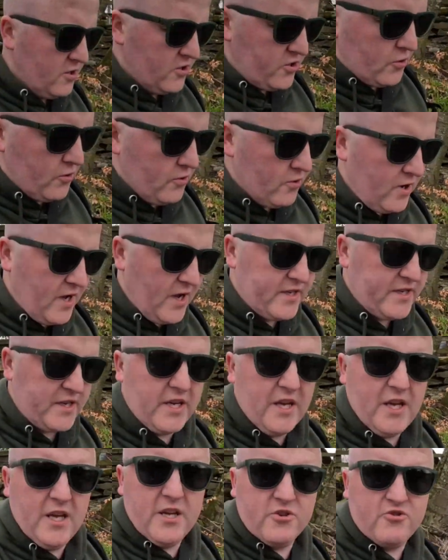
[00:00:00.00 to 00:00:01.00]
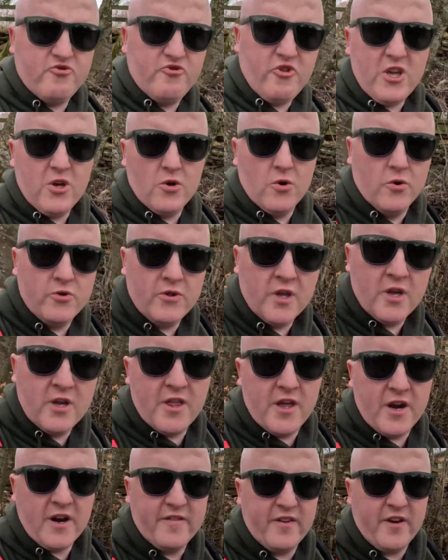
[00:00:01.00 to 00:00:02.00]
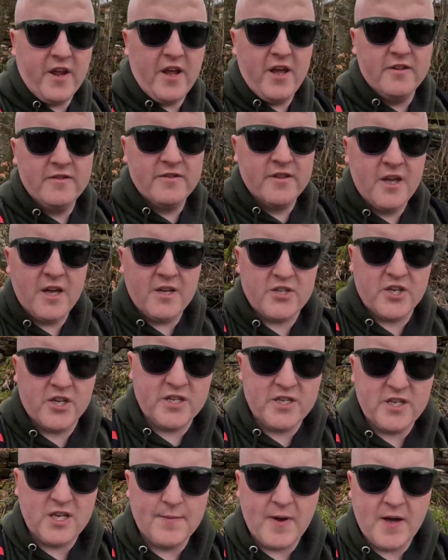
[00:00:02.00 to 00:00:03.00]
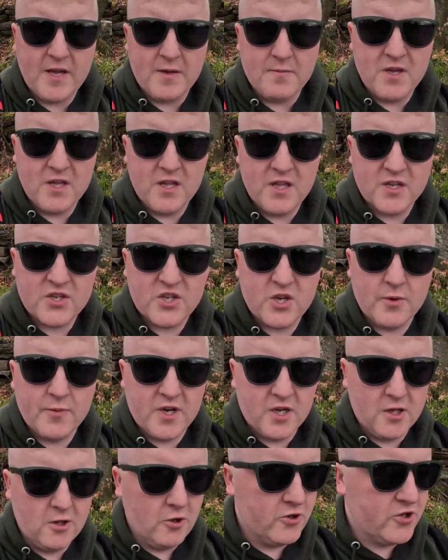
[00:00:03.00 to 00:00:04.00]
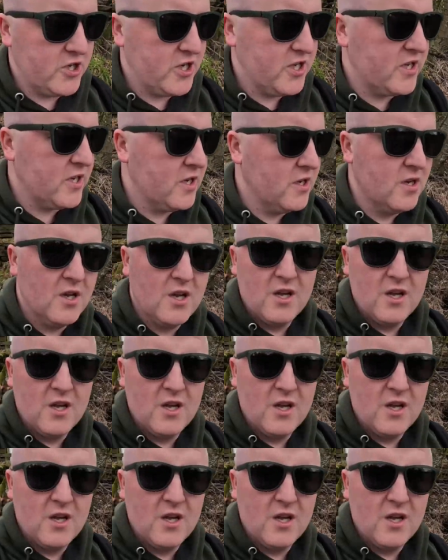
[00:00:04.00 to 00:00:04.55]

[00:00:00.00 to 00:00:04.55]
So as I say, it's right on the River Erne. As you can see behind me, there's some of the lodges.